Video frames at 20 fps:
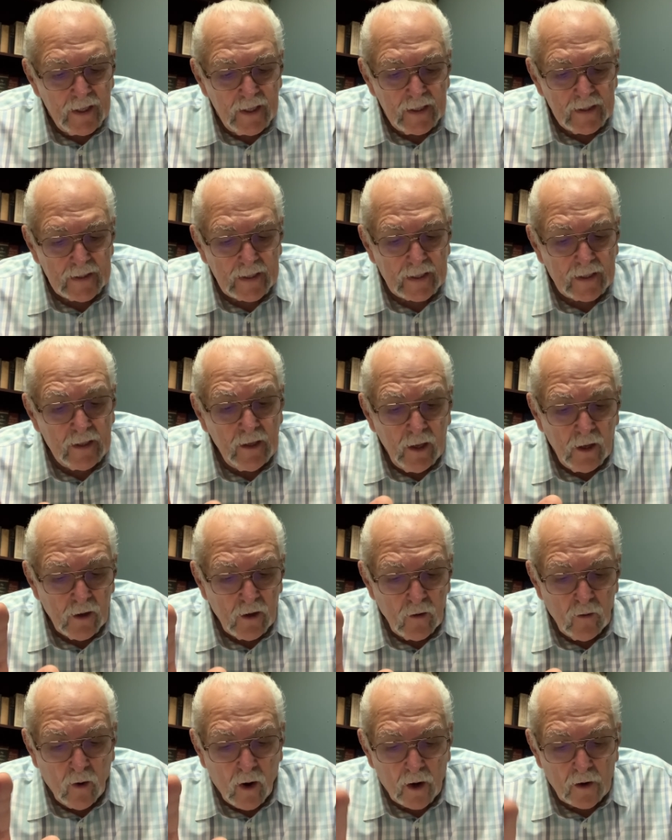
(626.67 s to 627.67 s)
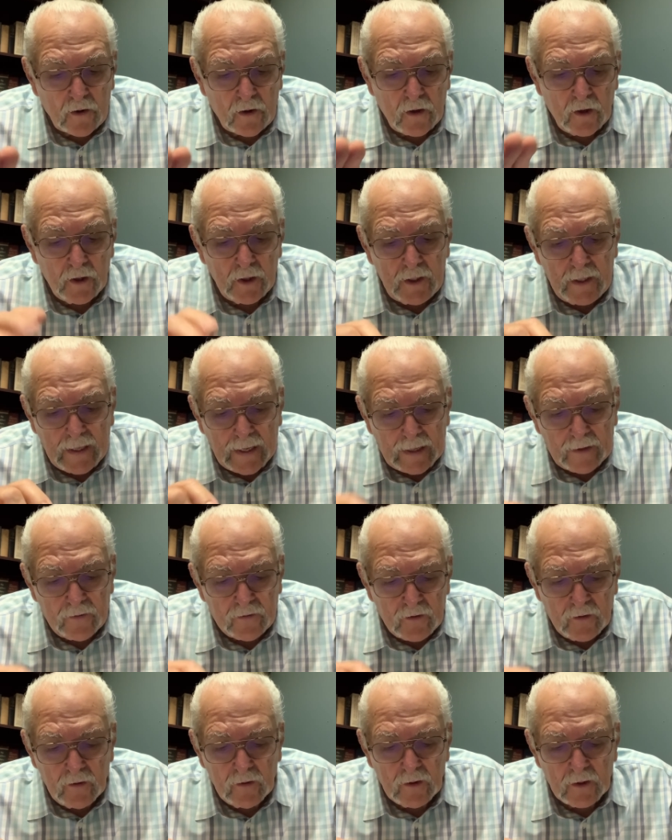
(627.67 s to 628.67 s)
Then you are good and
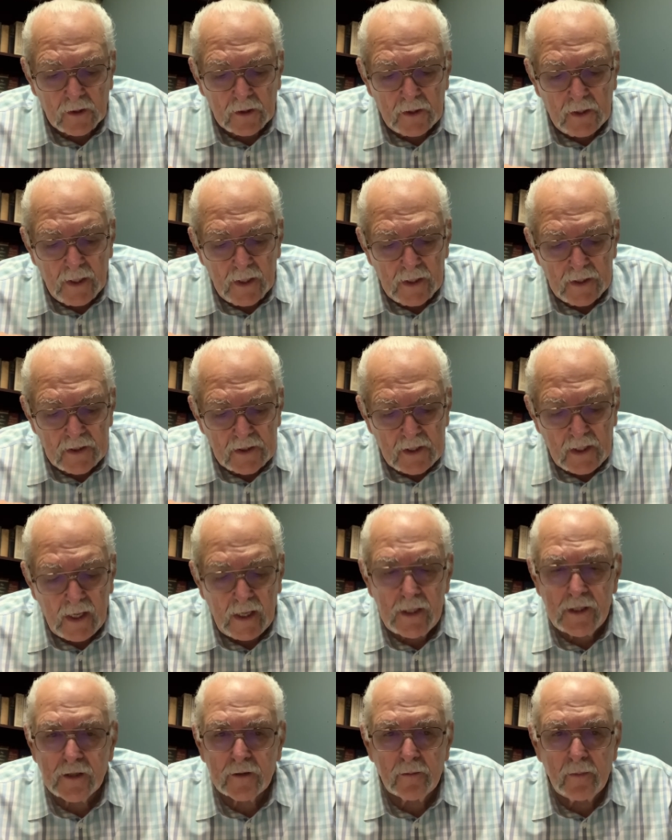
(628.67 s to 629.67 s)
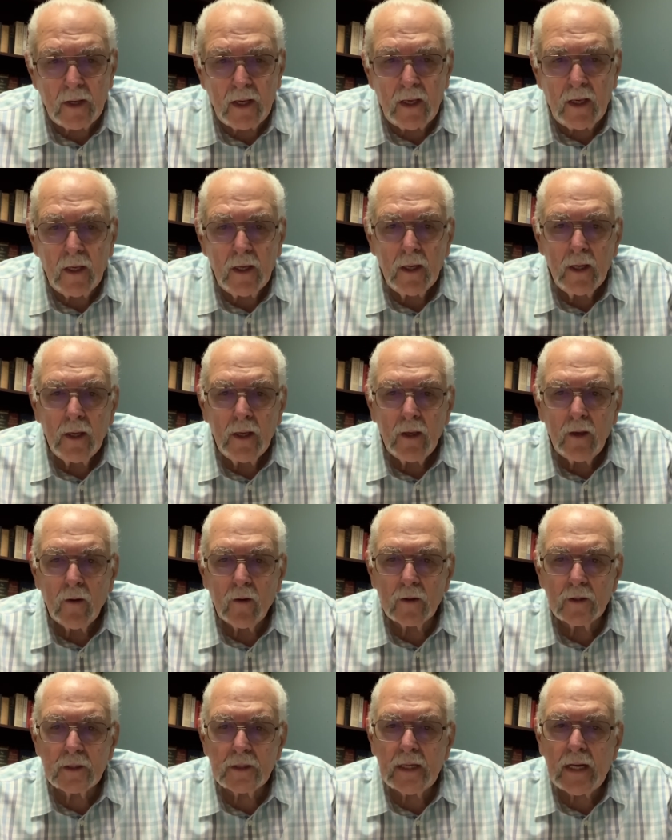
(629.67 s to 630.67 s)
do good. Teach me
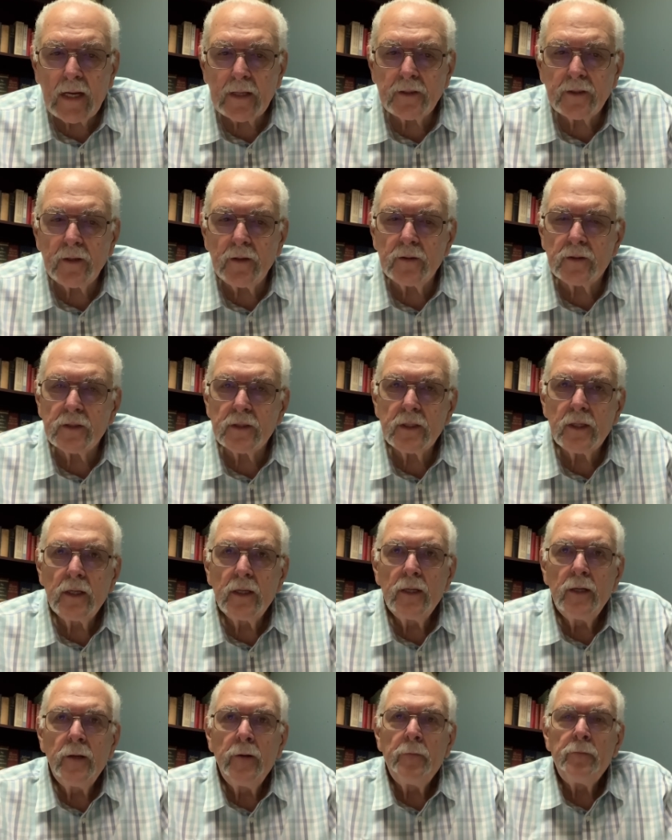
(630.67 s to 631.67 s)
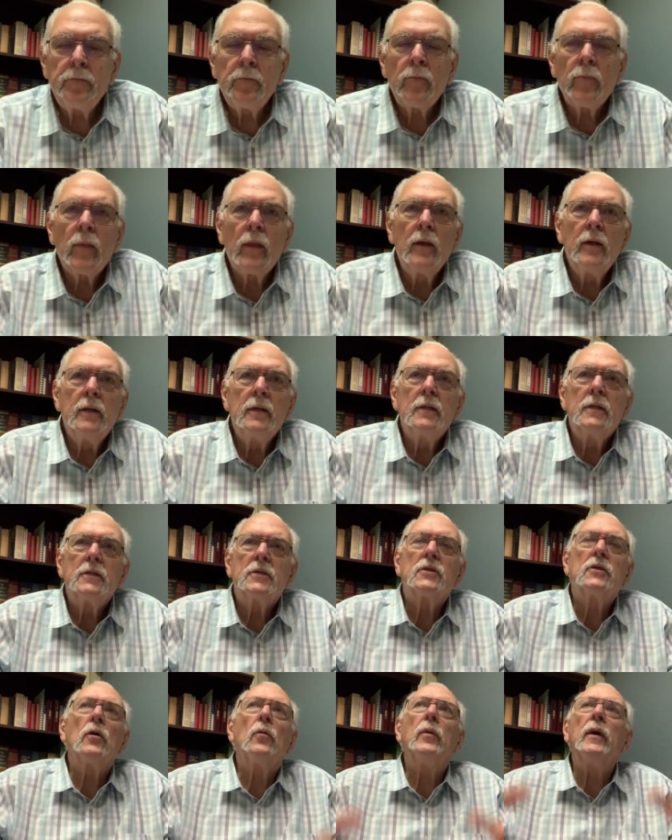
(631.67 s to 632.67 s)
your statutes.
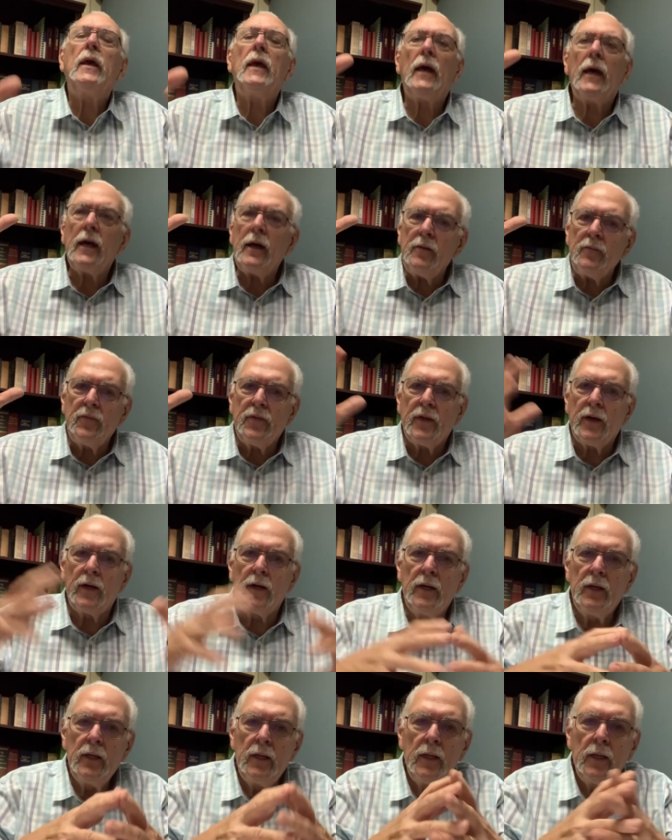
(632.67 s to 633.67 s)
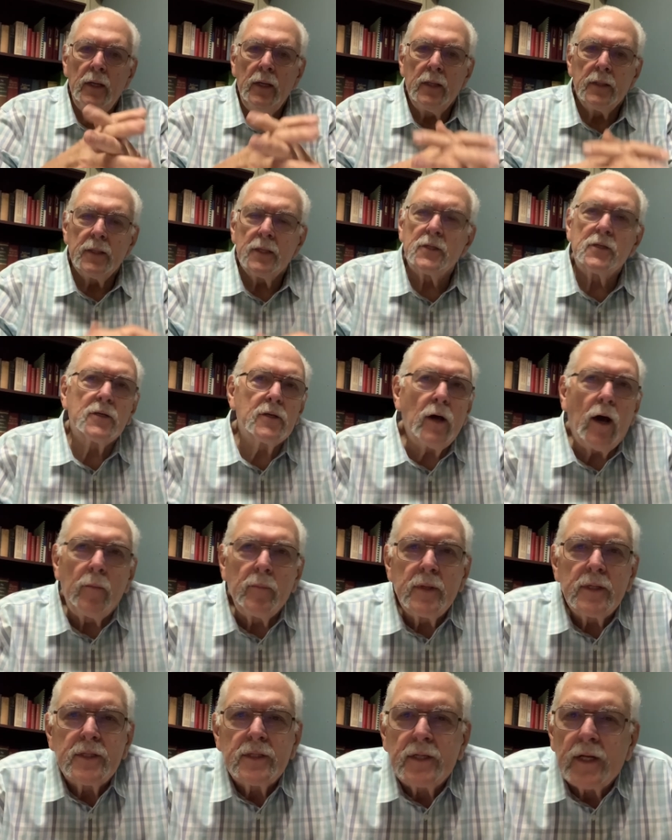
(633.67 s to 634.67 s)
So we have the, the
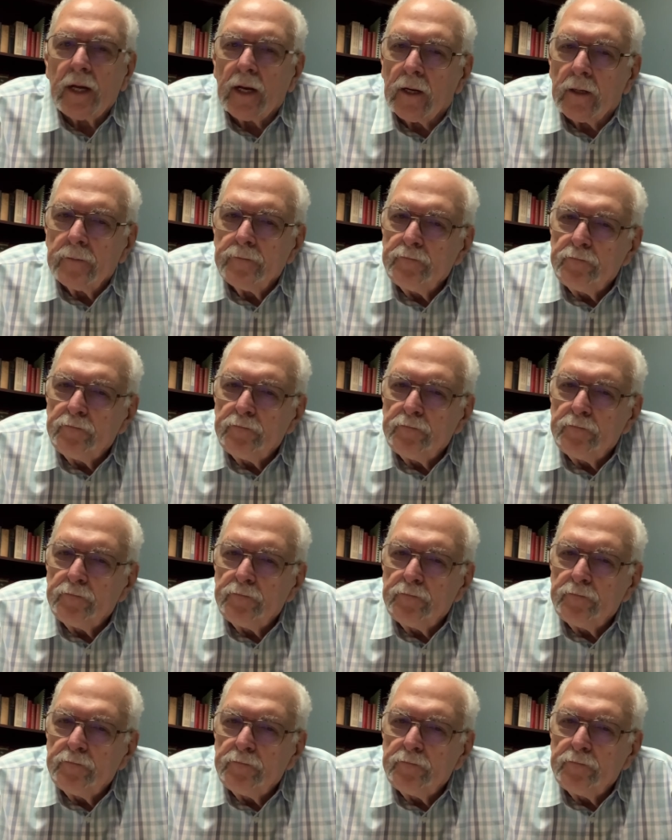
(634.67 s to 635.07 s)
psalmist here